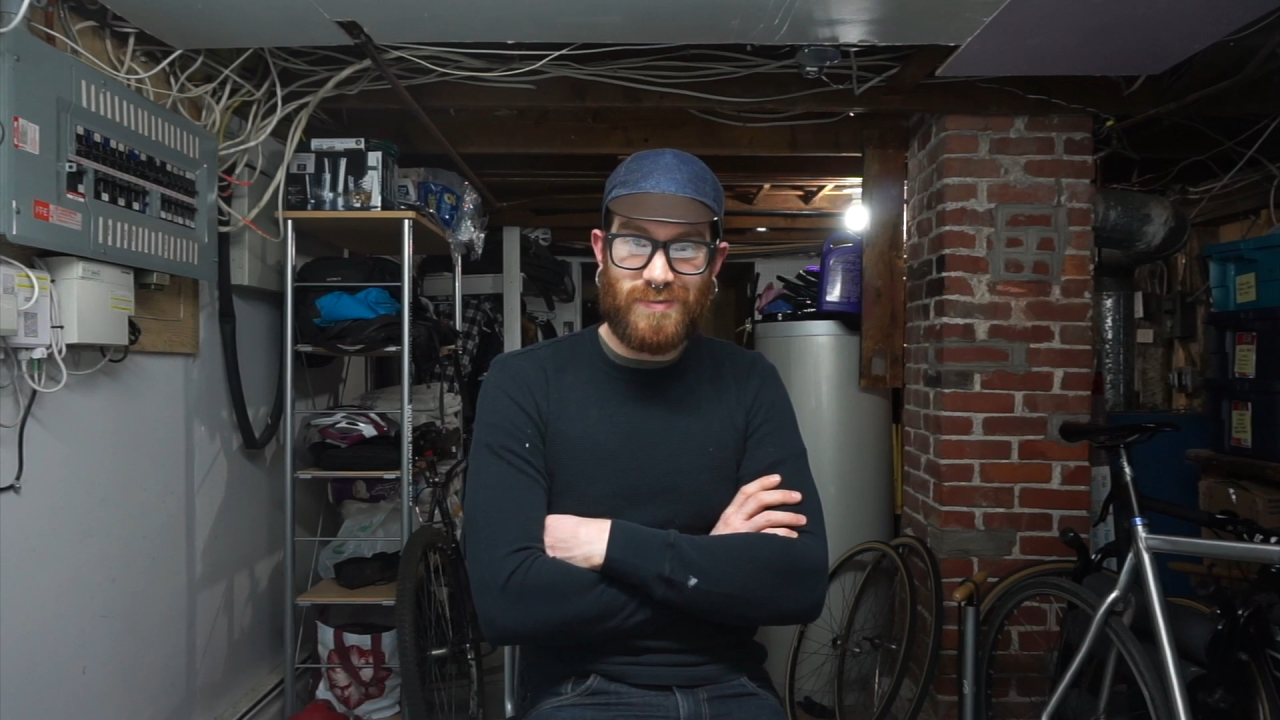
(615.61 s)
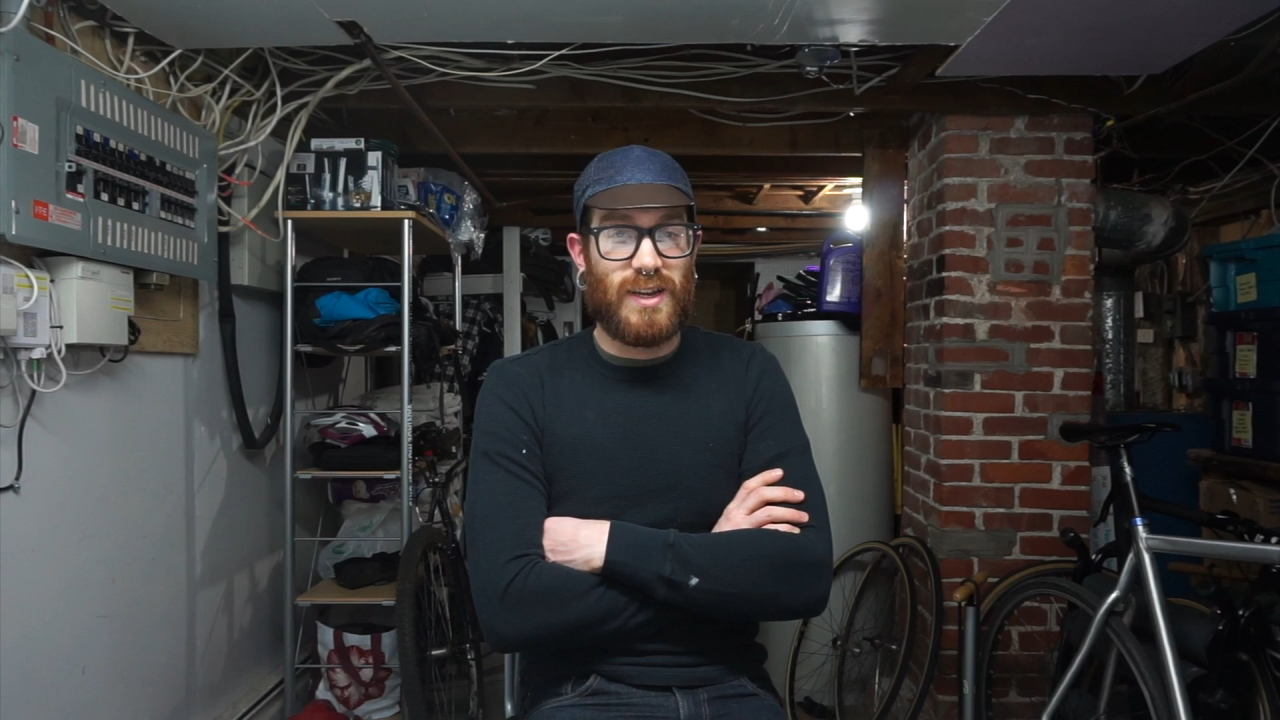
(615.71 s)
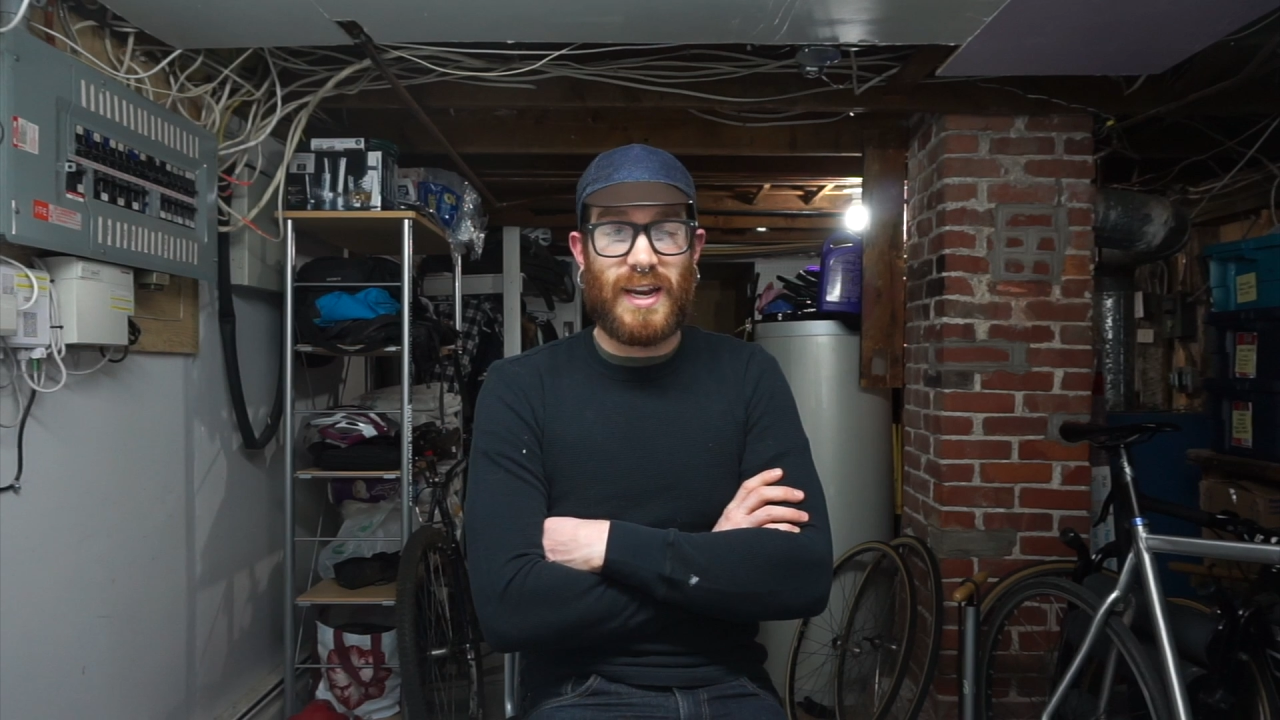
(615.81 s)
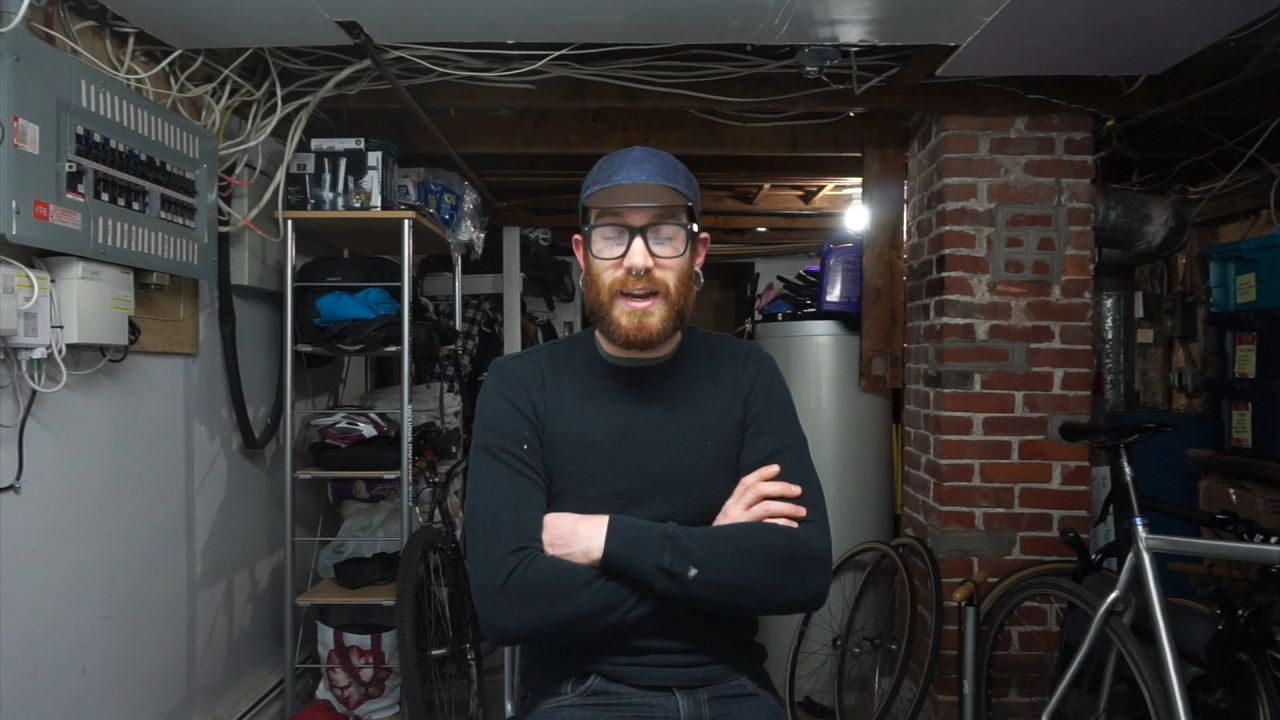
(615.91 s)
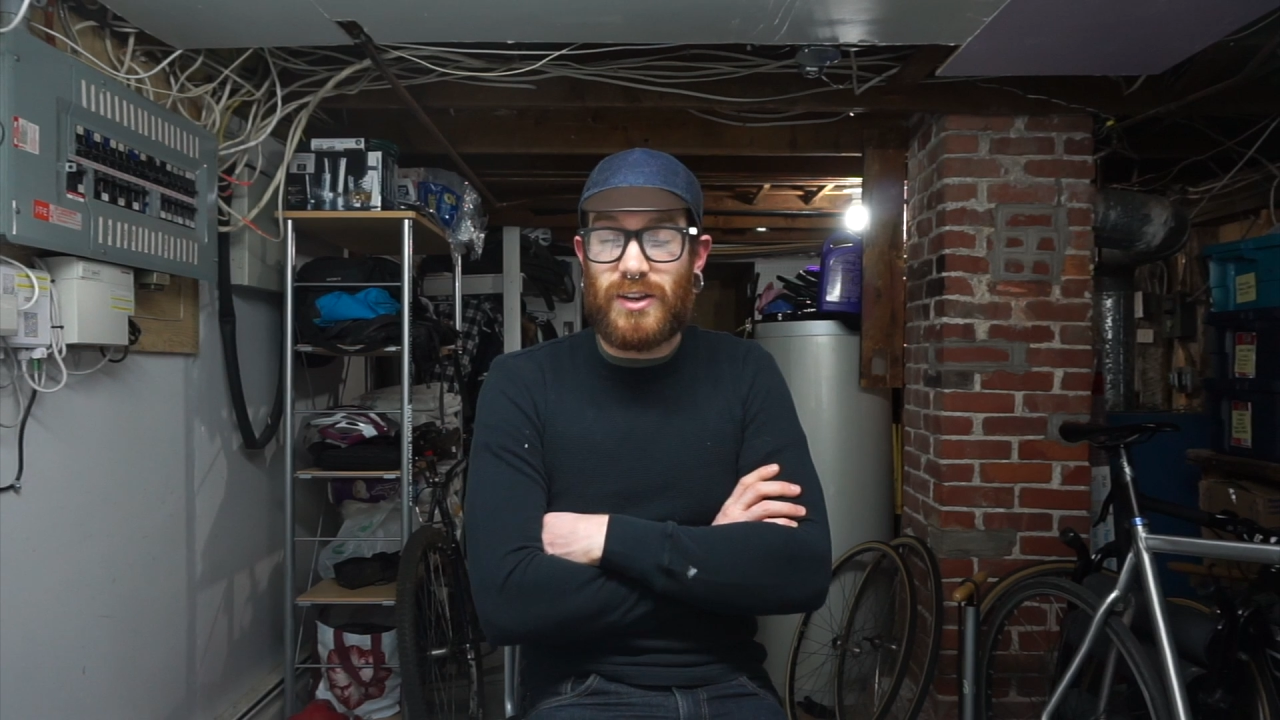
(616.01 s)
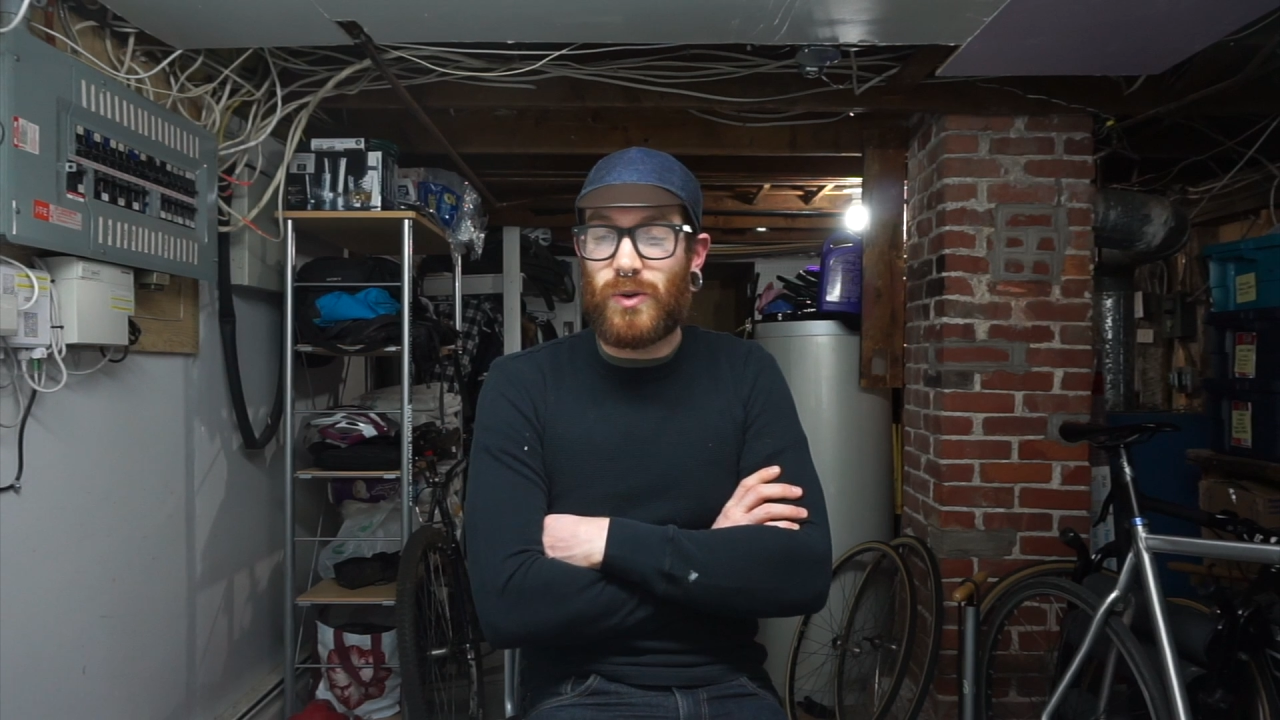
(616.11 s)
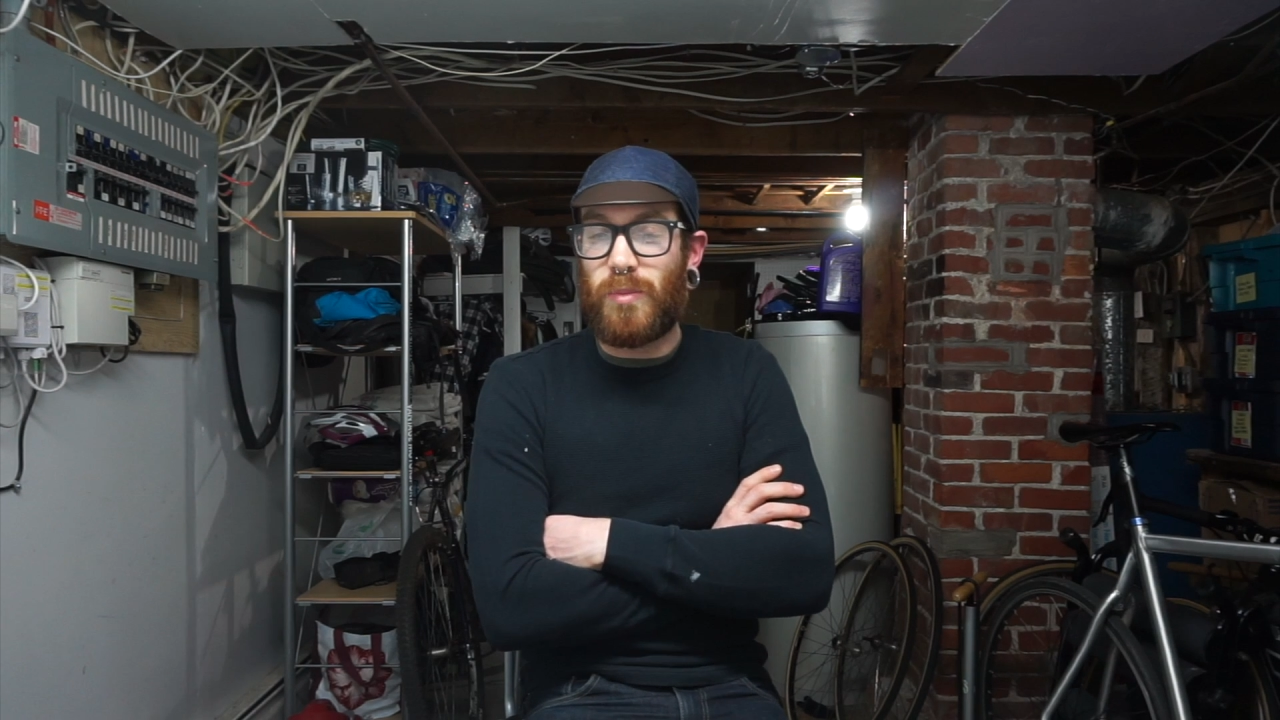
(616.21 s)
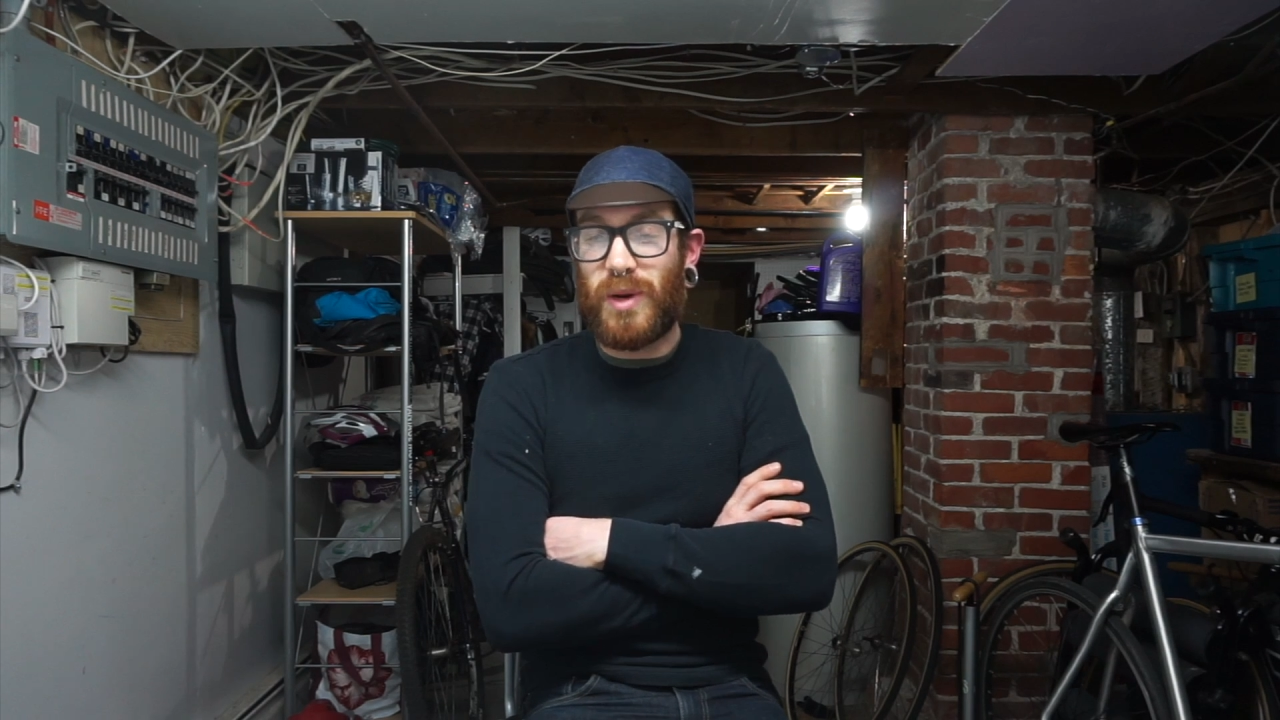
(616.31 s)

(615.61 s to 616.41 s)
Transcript: And I had to do a